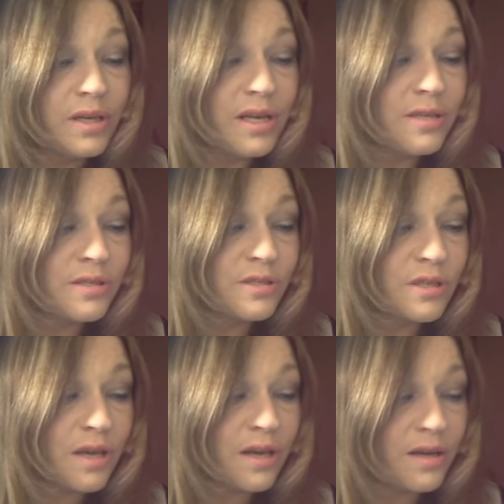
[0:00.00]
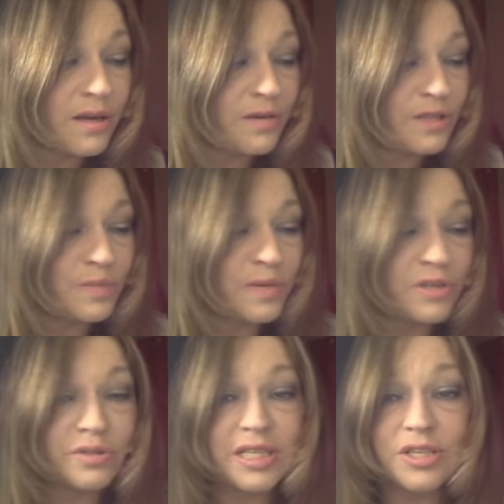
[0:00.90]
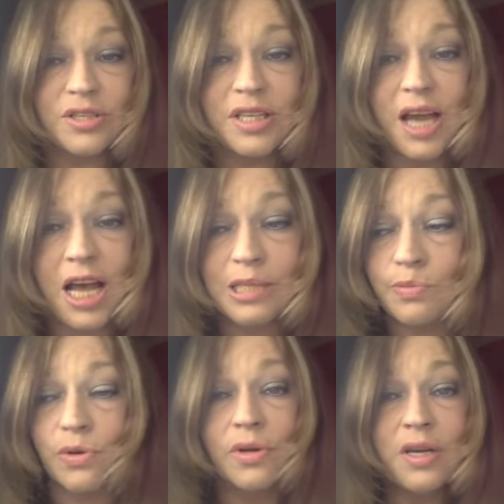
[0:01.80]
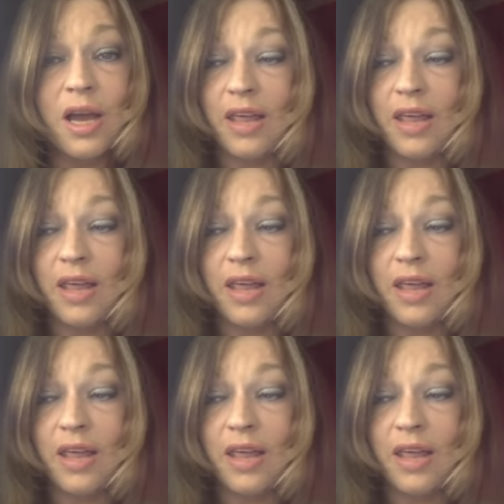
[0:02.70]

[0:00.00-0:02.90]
his uh, spiritual teaching of the gospel.